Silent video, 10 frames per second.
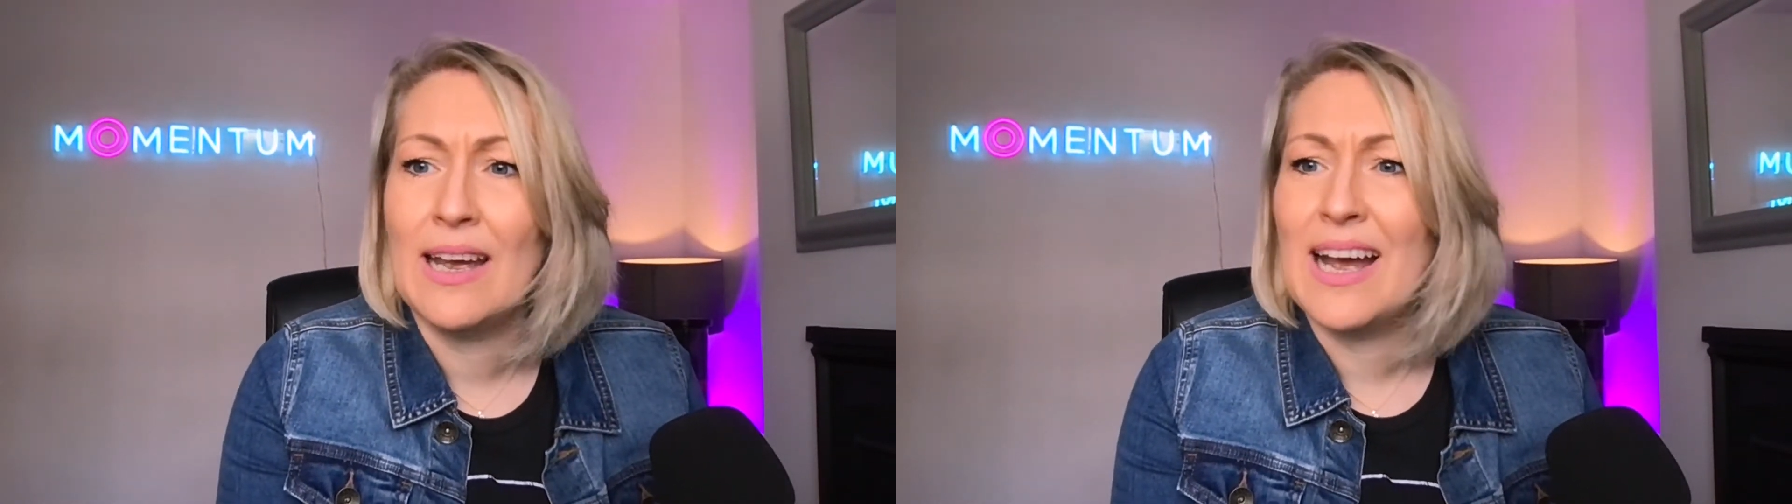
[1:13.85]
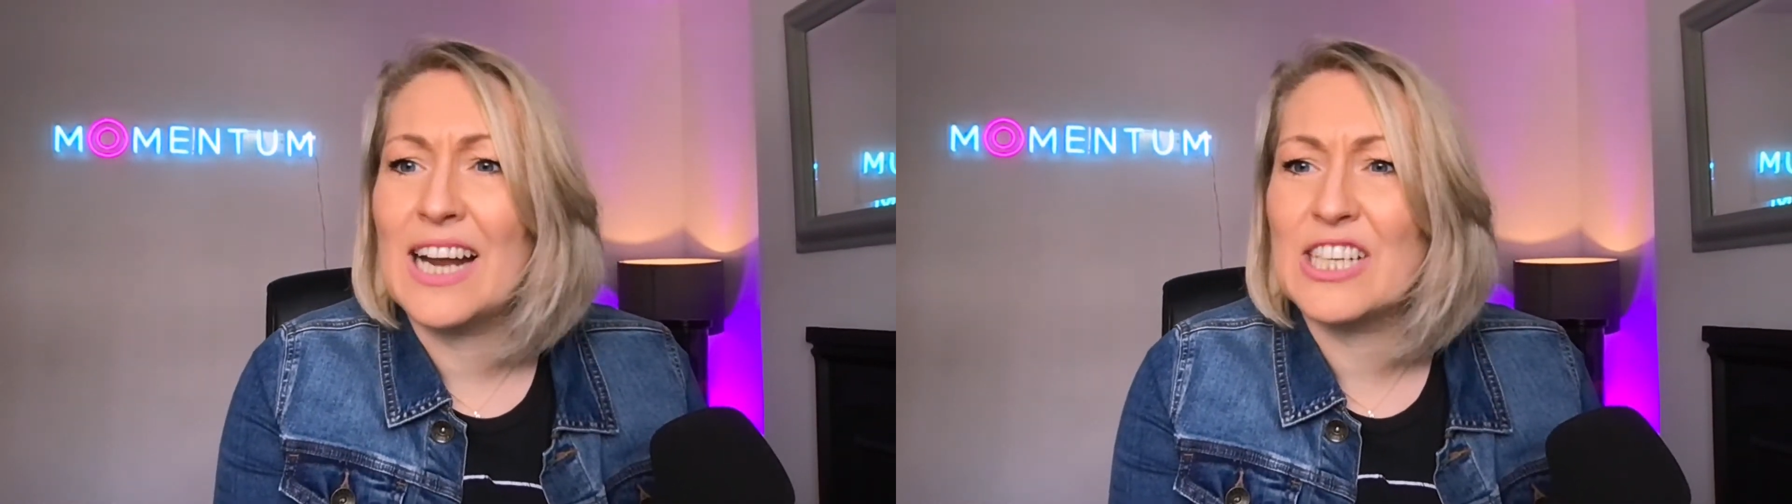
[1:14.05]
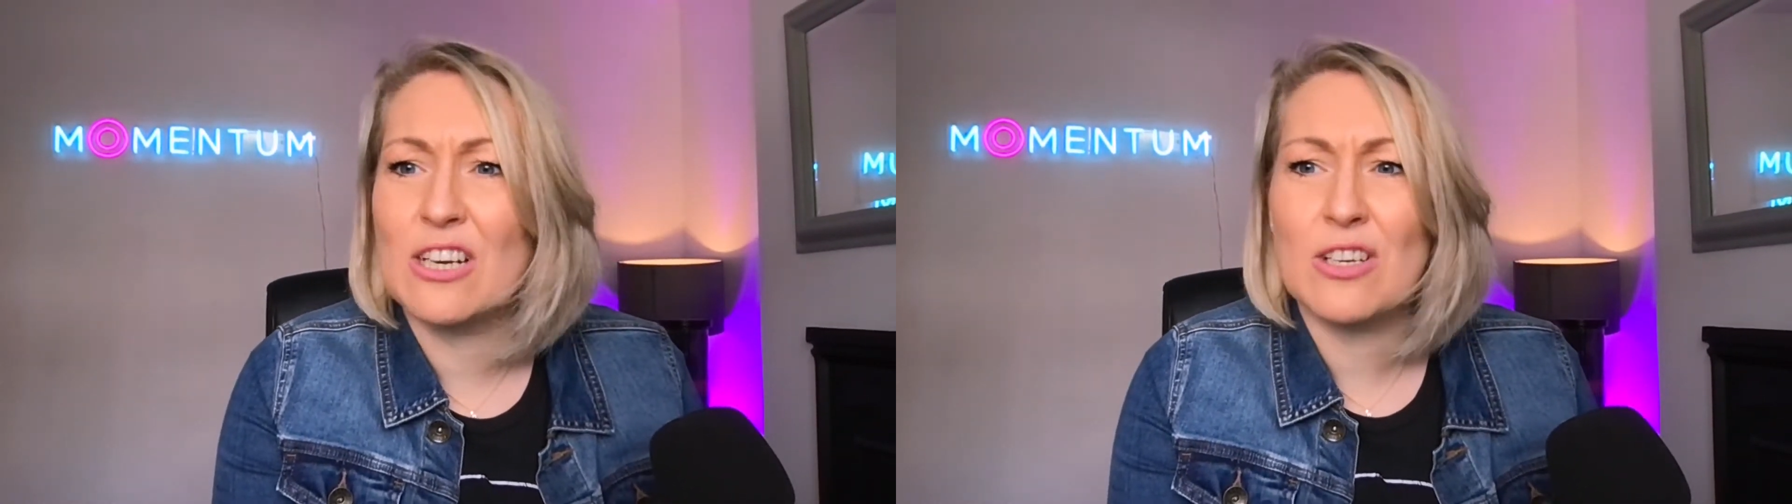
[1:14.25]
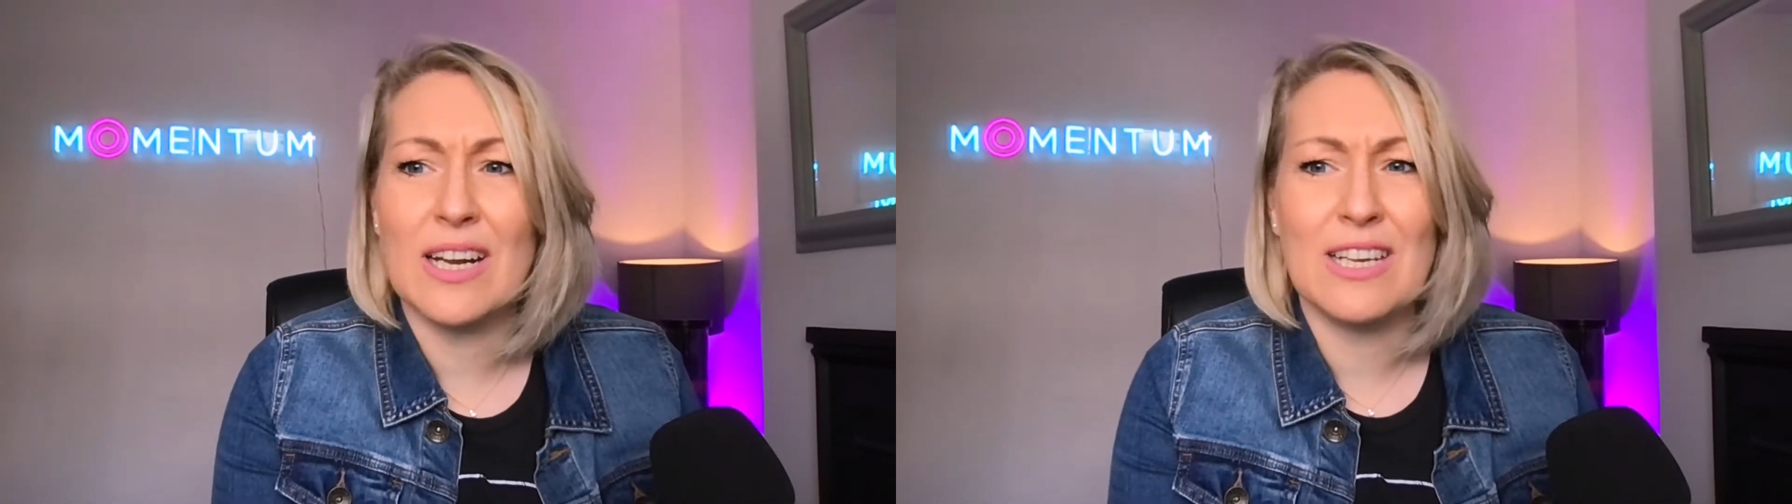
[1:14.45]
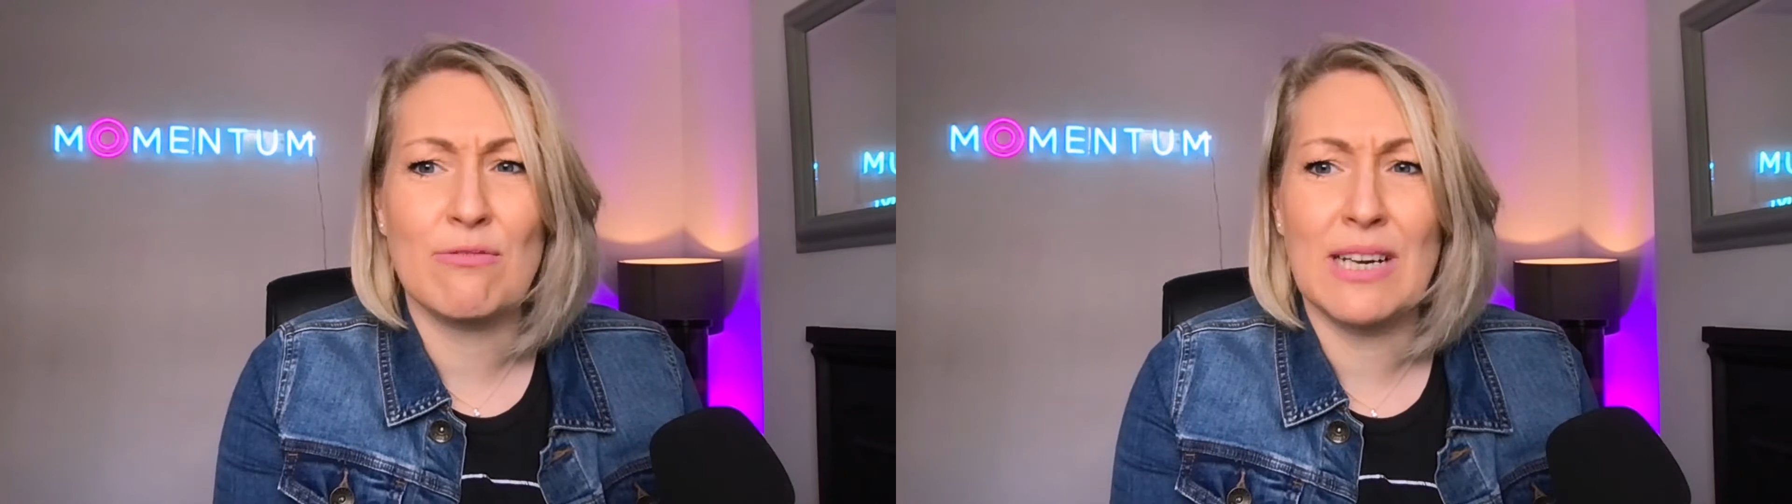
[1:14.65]
Actually, it looks like
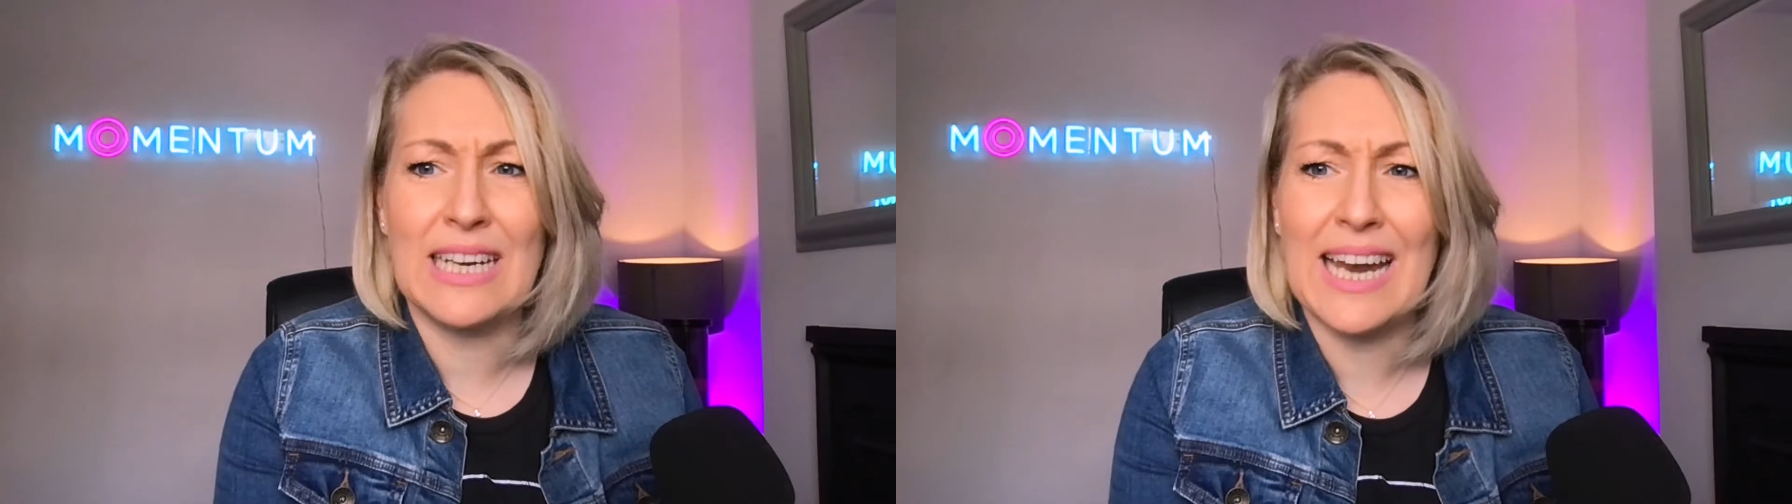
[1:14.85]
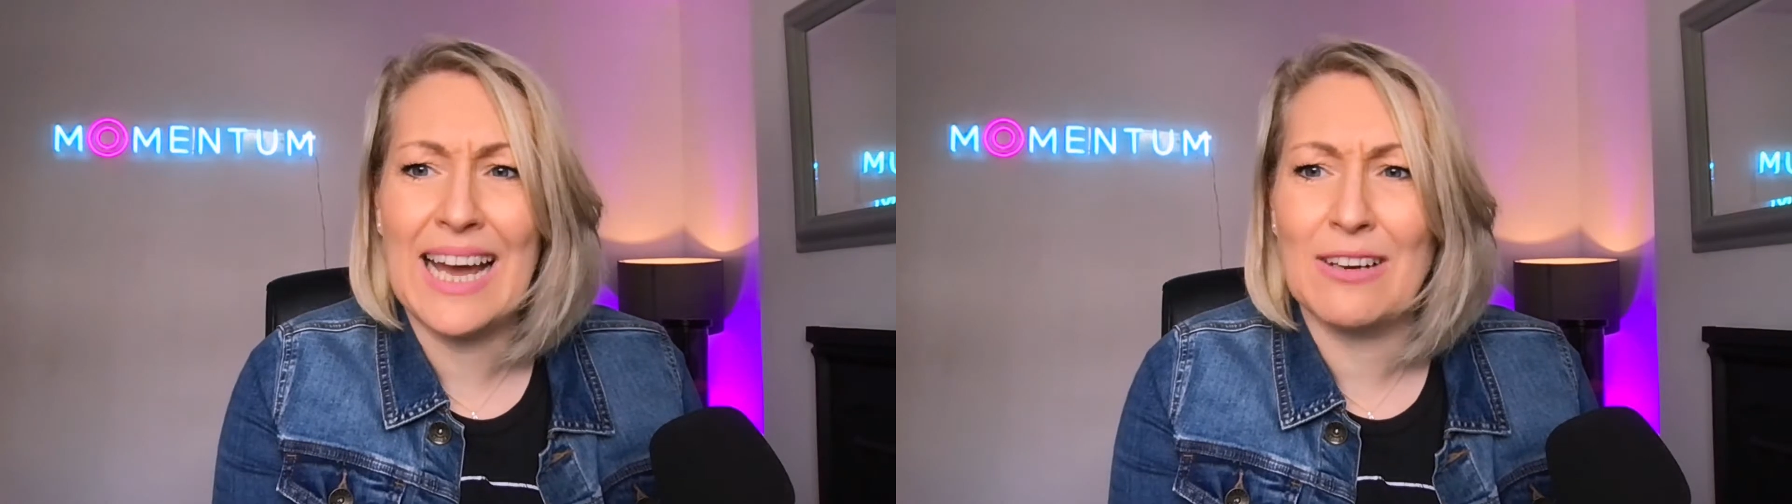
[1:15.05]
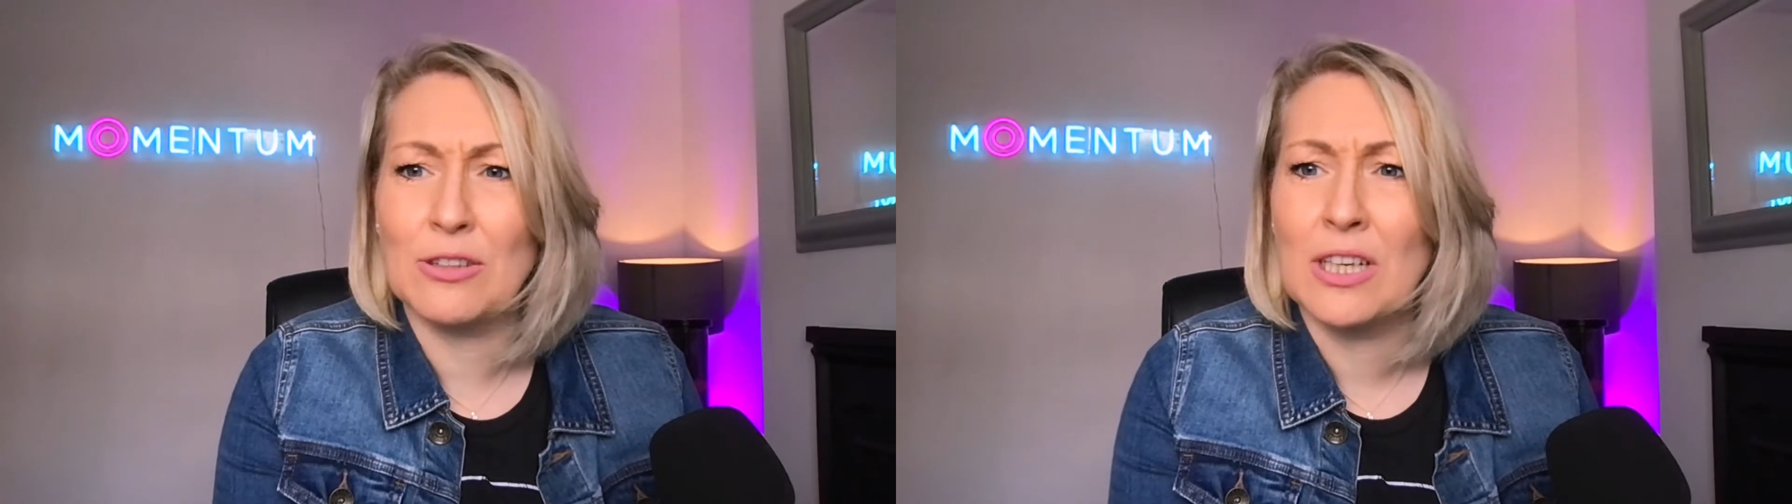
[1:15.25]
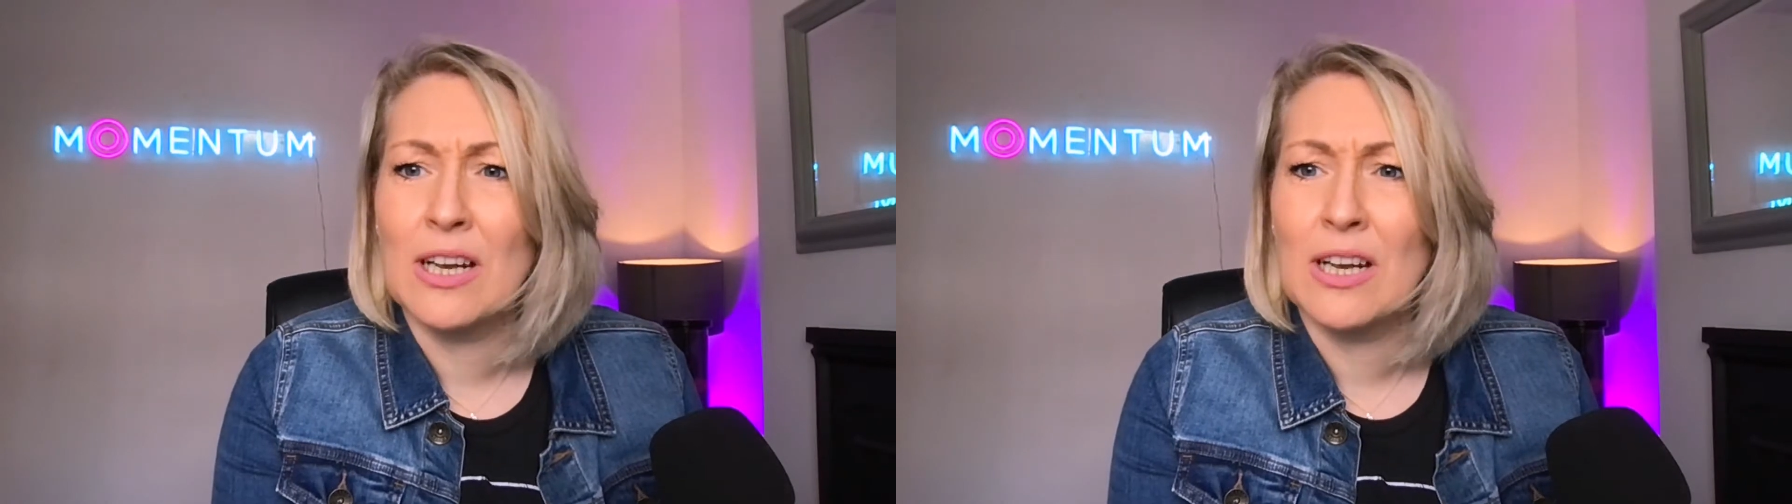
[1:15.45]
it's really loud.